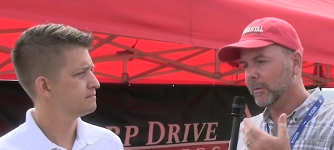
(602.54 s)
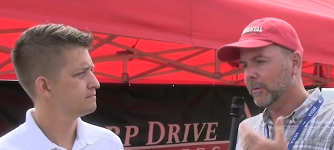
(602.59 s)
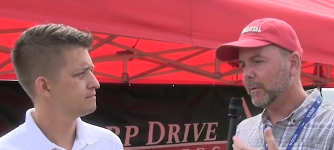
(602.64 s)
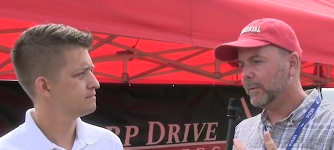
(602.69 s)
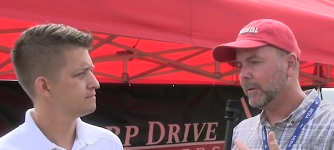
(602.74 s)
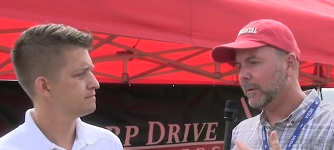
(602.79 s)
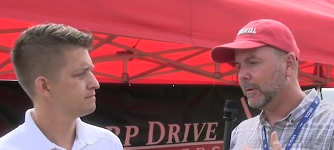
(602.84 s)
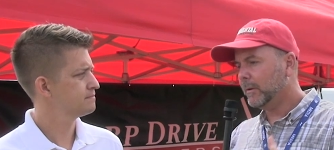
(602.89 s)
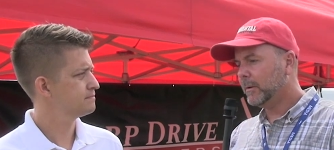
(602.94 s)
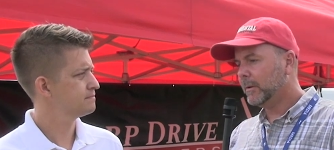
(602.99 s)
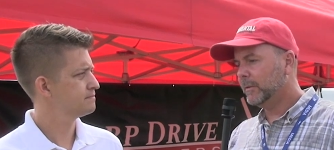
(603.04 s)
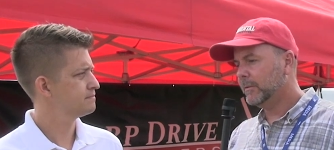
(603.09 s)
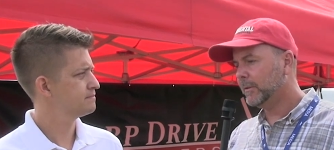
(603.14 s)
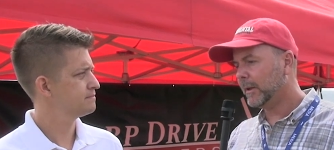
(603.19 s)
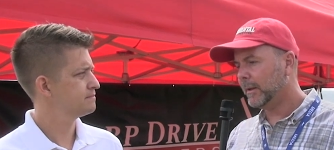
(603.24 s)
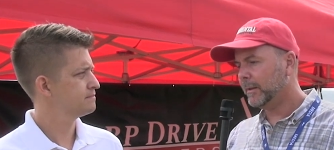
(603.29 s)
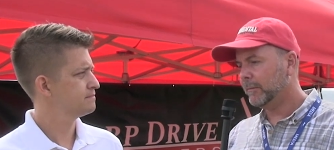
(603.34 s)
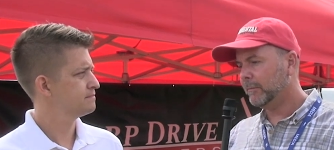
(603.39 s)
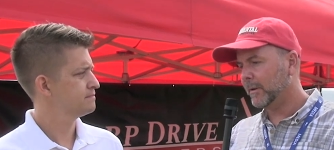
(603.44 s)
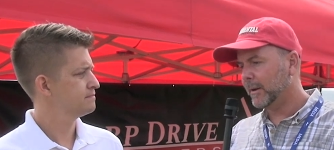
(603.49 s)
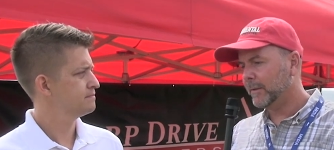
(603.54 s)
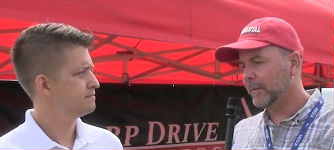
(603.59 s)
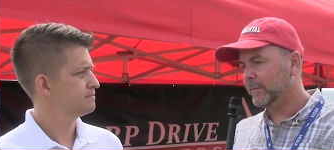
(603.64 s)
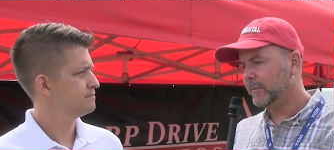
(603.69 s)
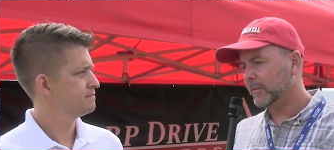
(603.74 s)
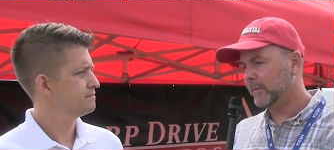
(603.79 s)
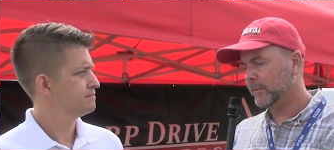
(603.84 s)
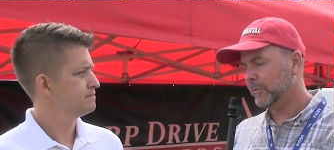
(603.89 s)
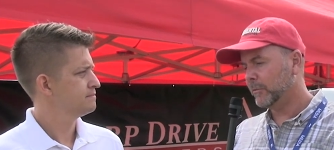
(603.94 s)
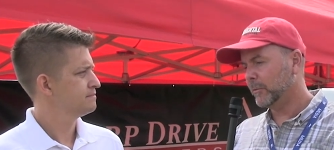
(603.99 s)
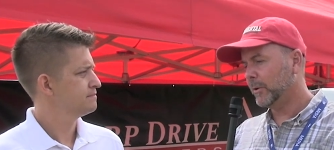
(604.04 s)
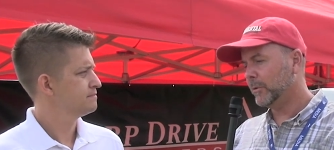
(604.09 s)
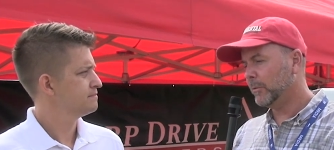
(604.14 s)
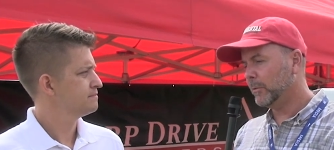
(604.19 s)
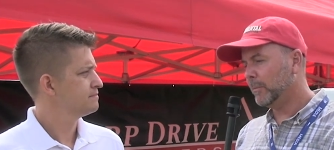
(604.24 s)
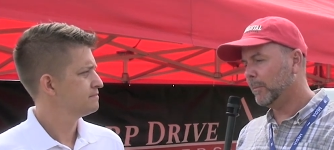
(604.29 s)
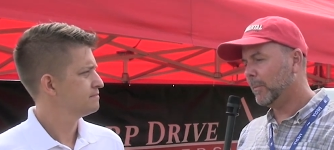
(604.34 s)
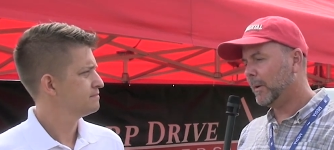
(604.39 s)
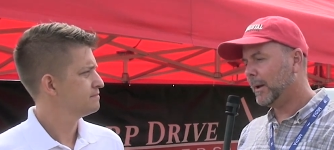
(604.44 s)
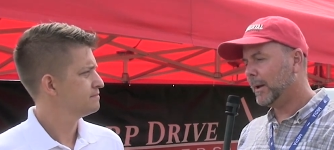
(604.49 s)
Speaker 1: earlier, because I ran this situation
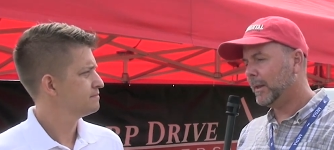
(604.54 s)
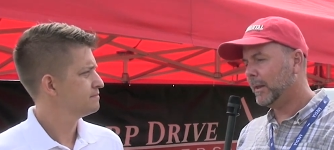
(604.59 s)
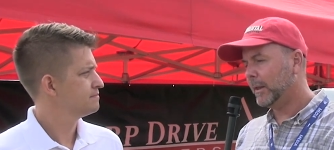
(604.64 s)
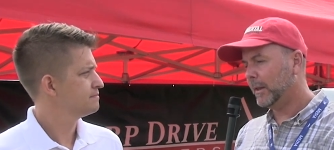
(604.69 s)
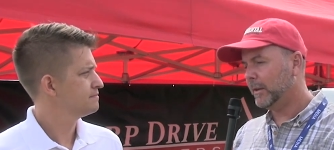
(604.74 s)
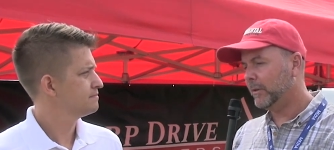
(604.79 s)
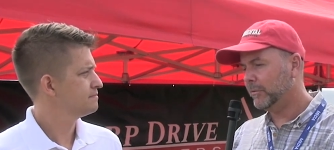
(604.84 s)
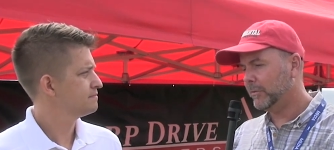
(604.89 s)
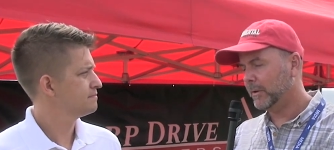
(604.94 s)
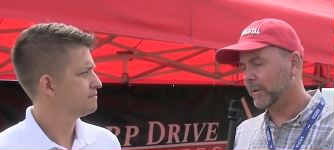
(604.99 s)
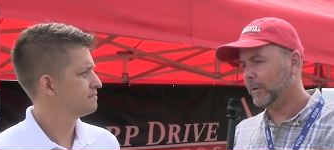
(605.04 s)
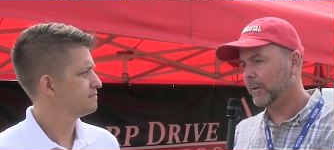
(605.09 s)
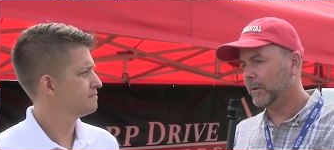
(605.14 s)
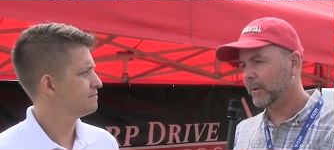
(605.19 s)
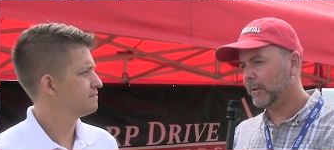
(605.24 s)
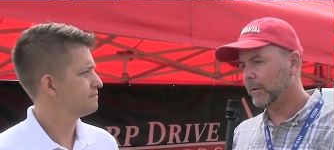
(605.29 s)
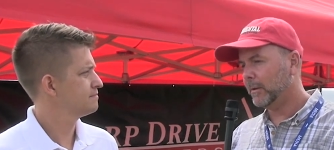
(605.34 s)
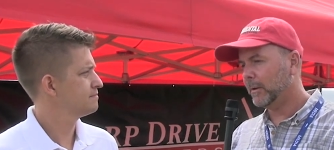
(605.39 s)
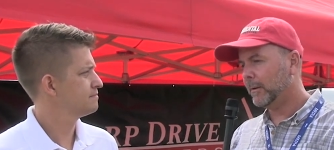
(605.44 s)
with my engine.